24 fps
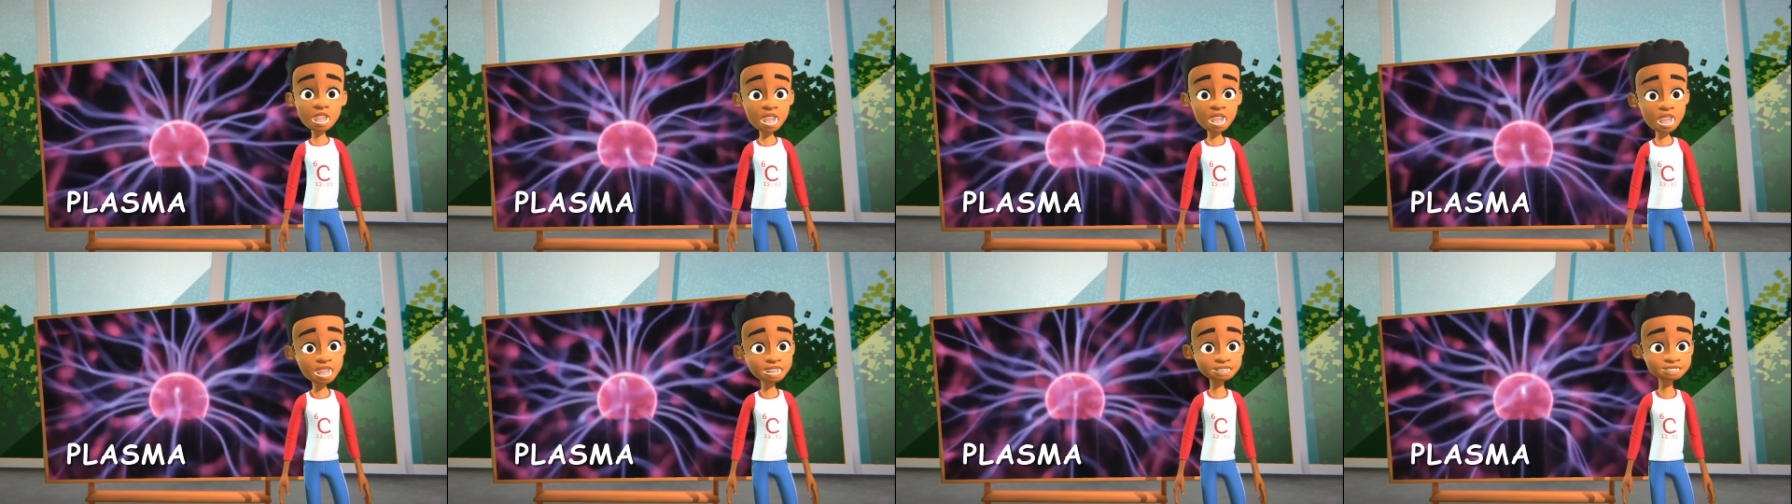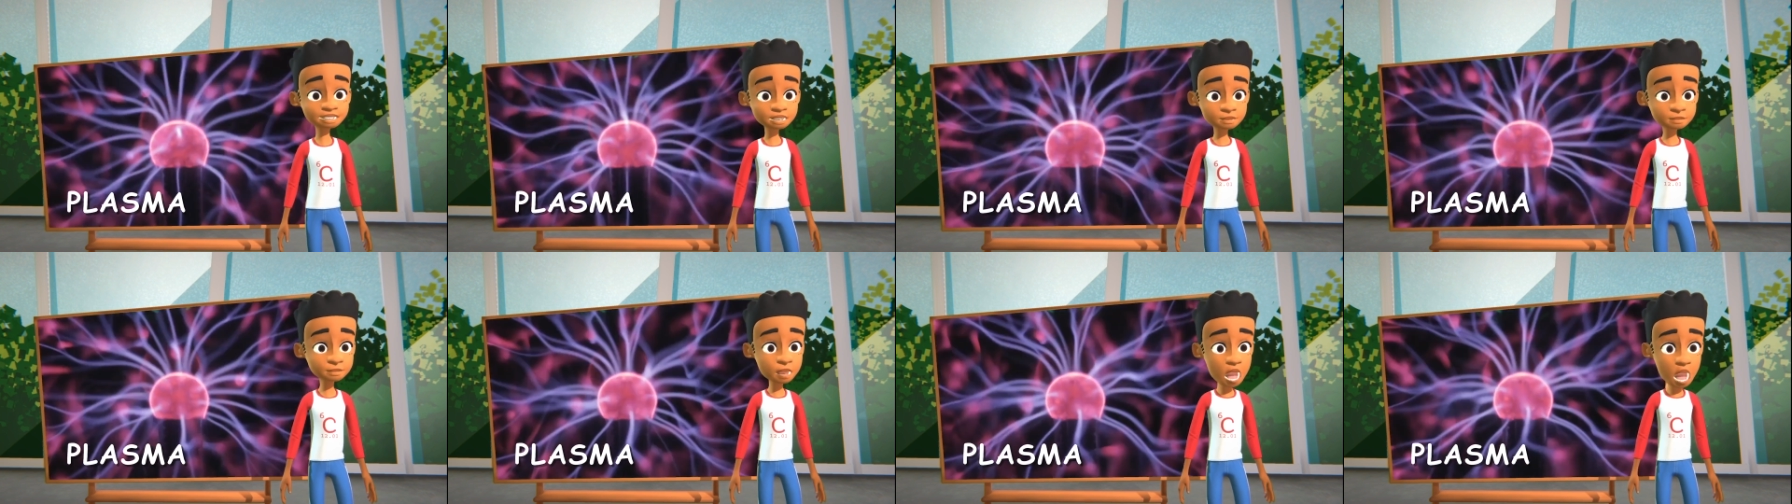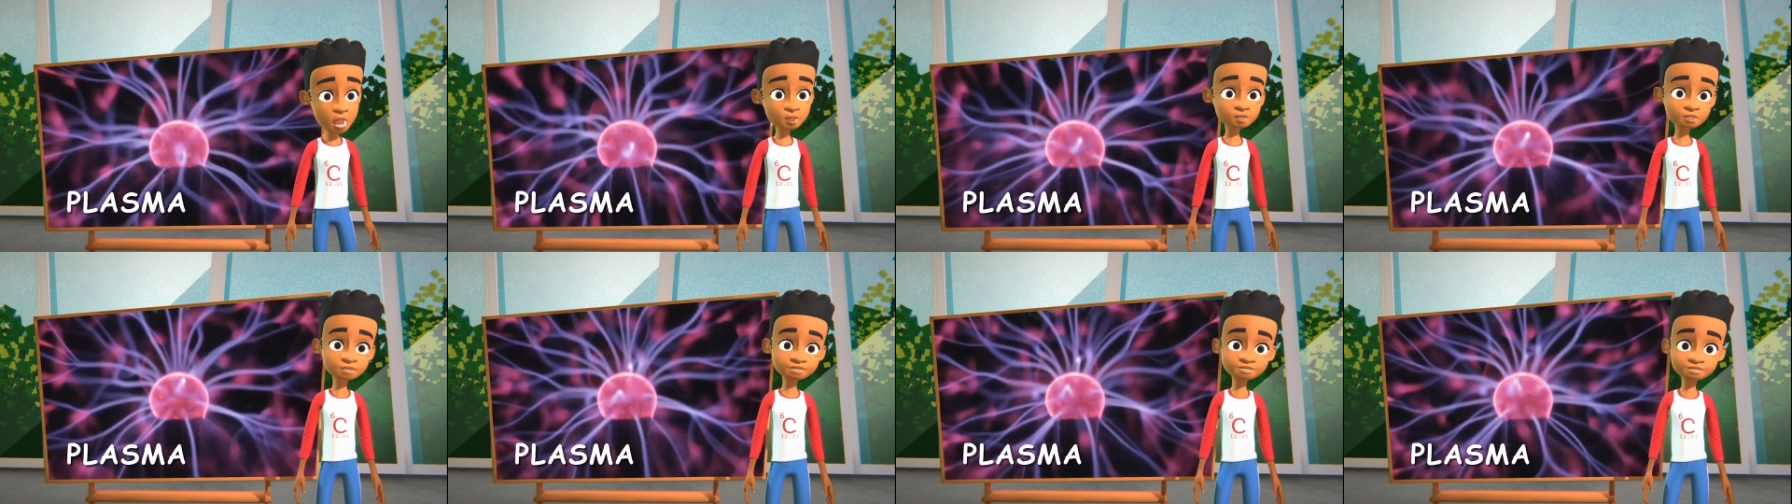highly
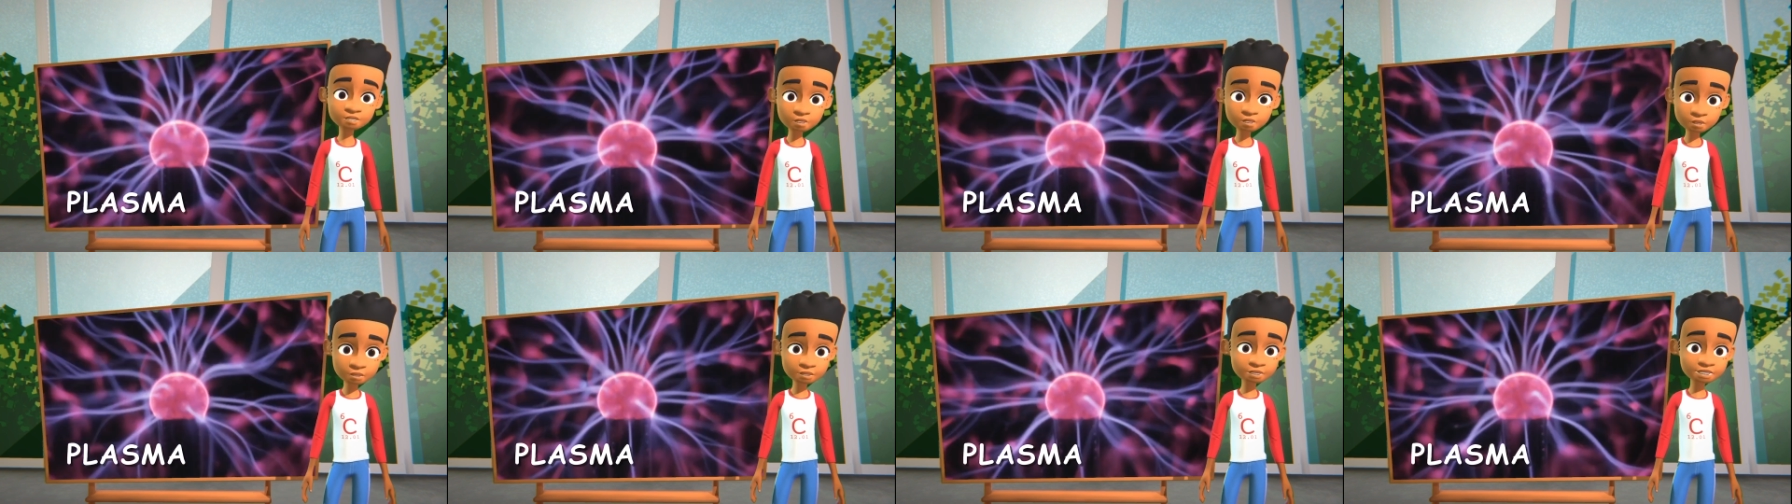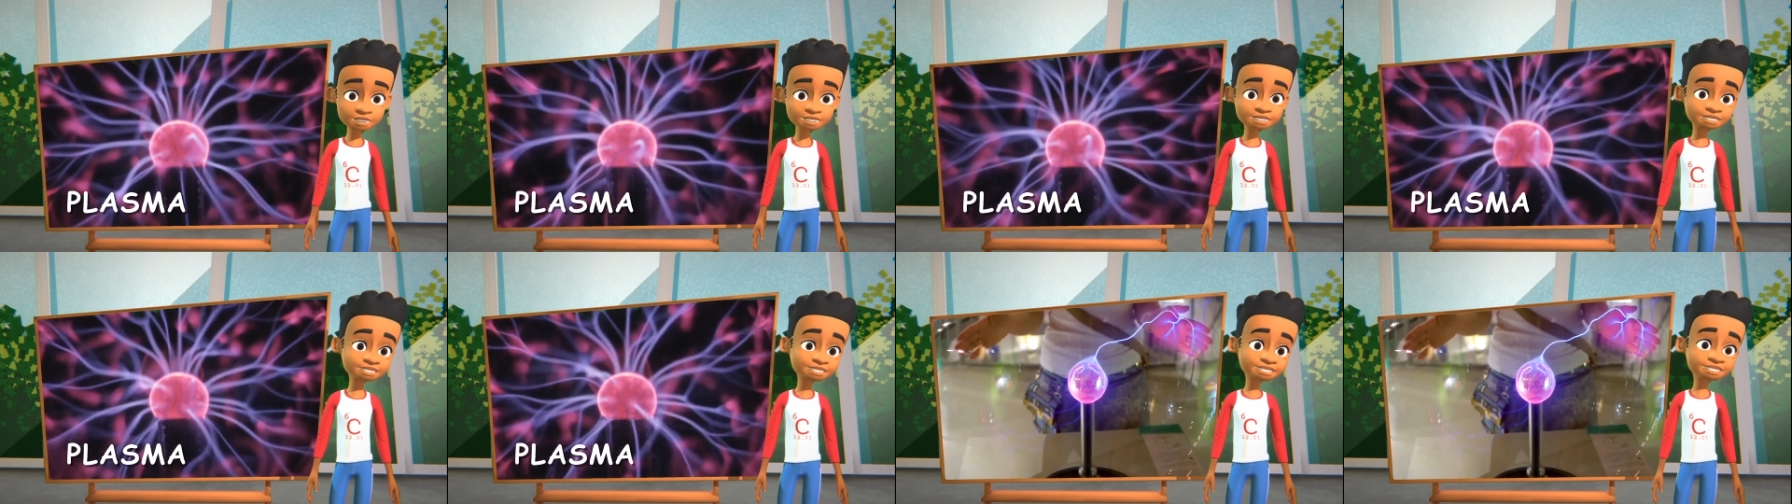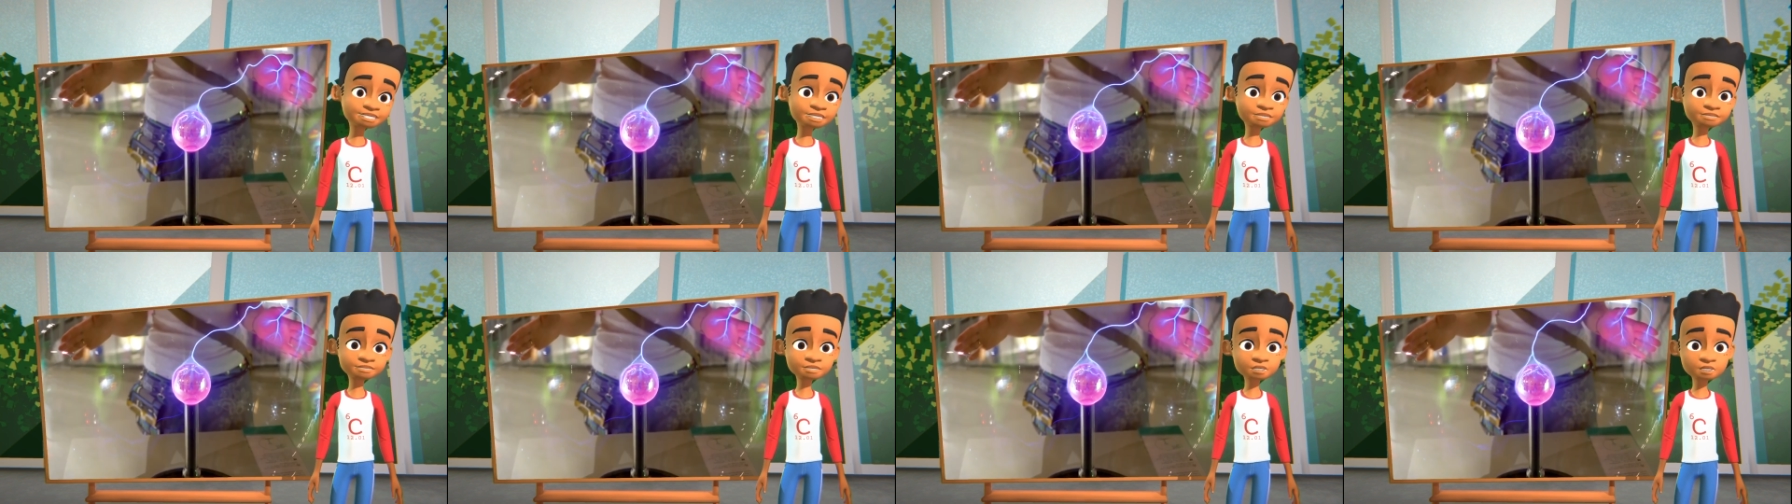powerful,
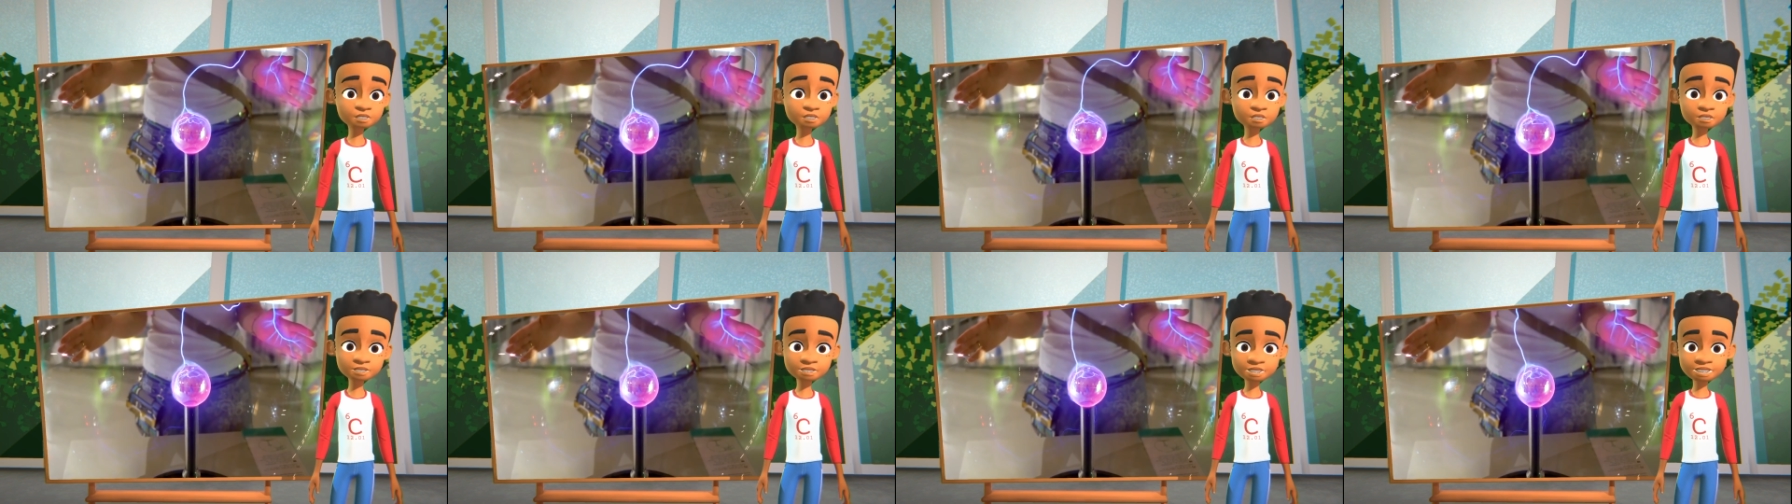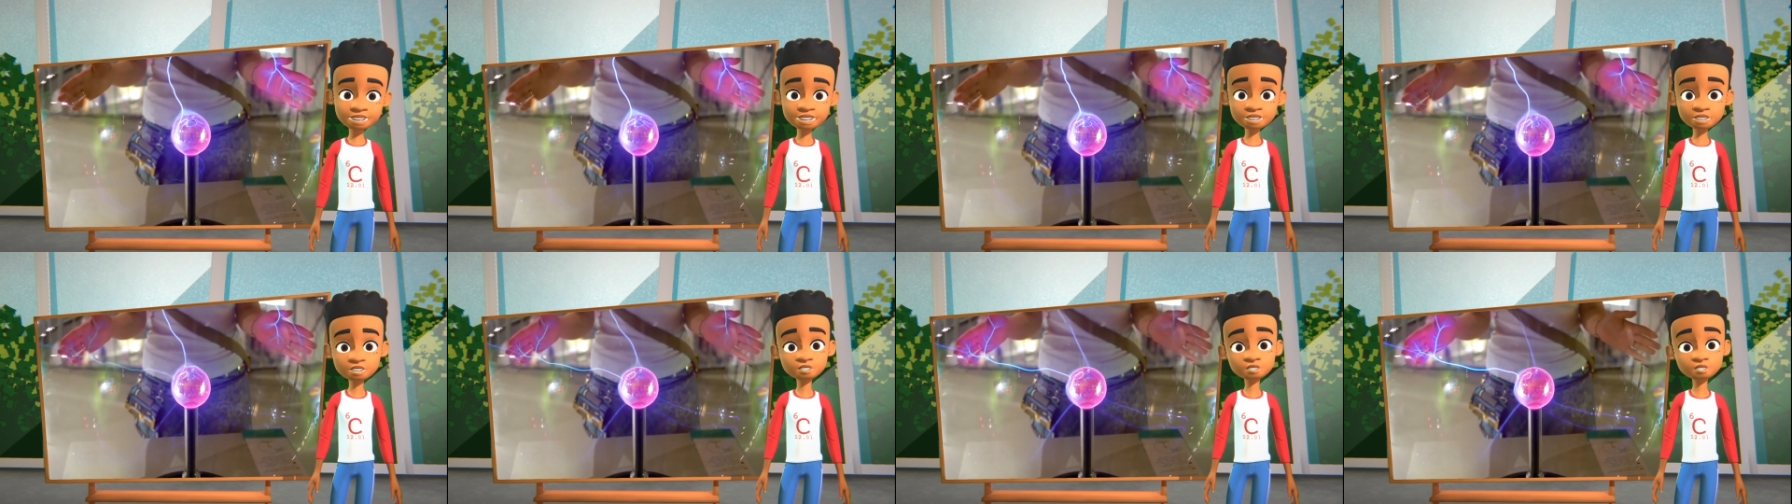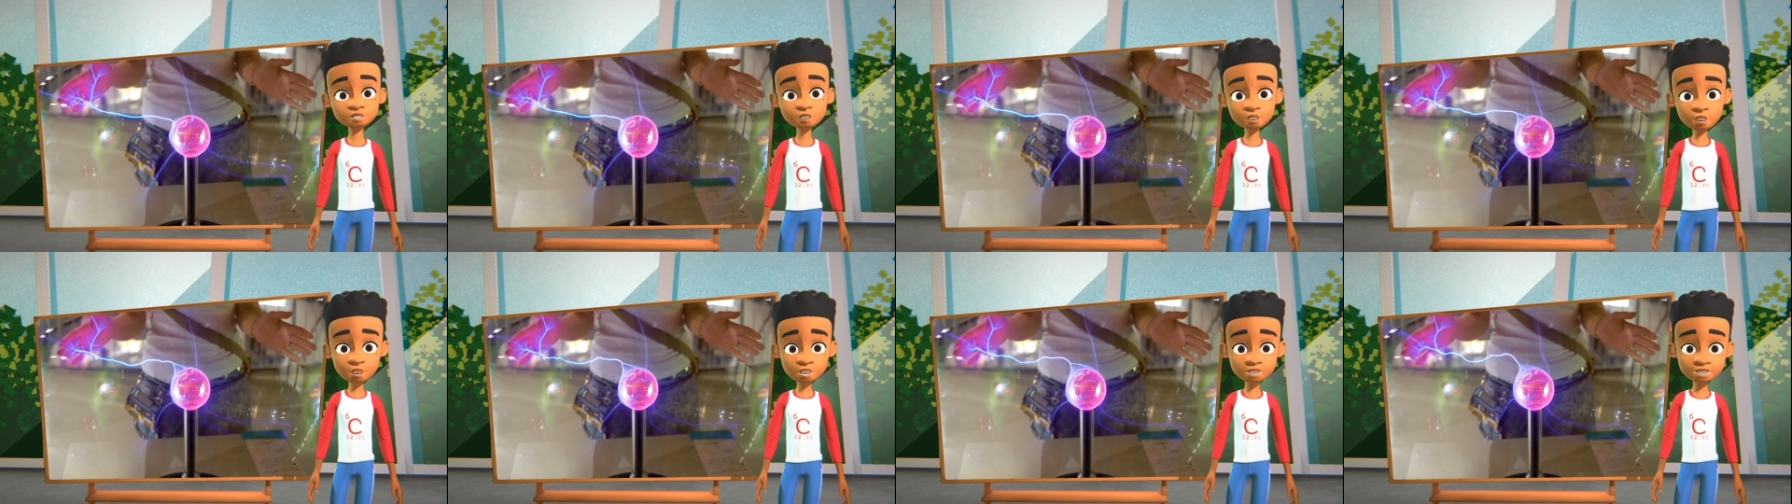difficult to
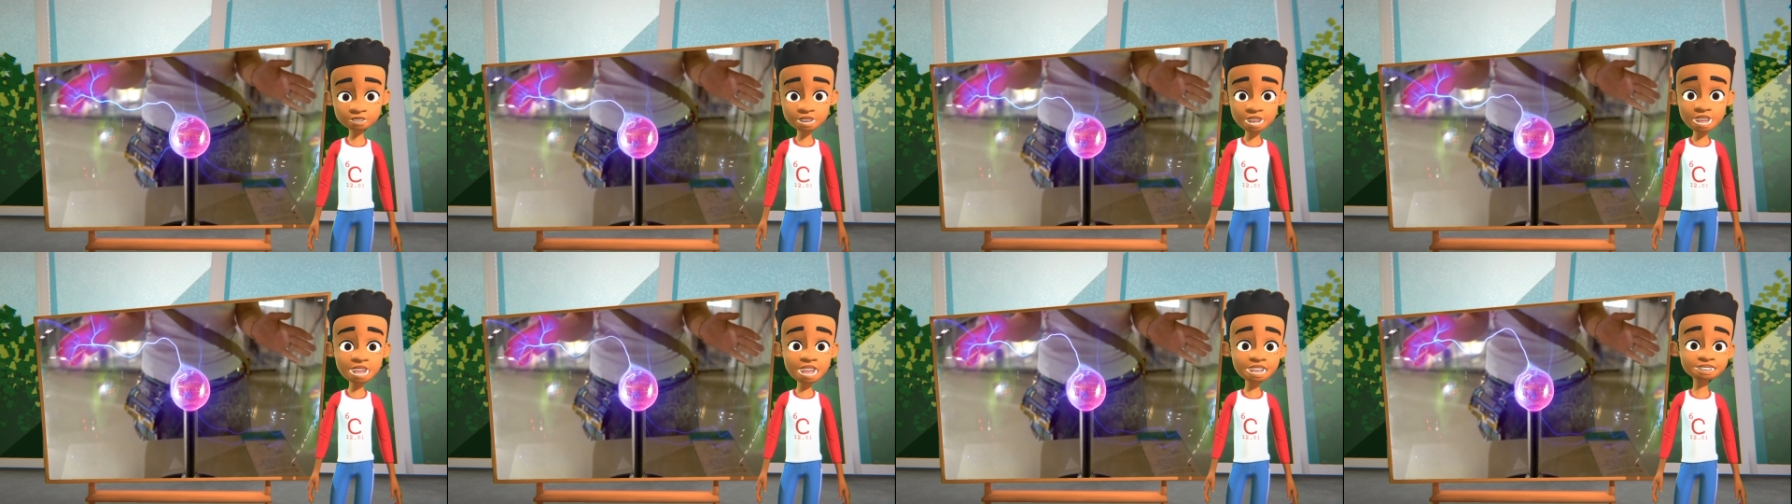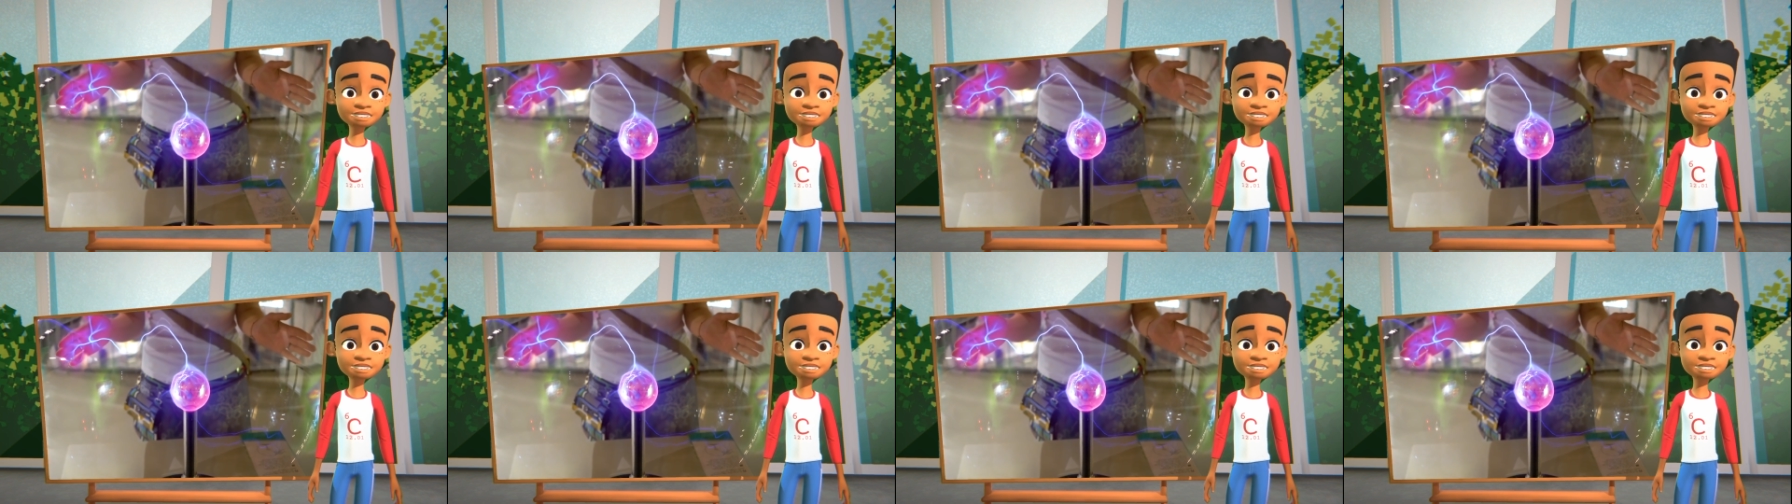control,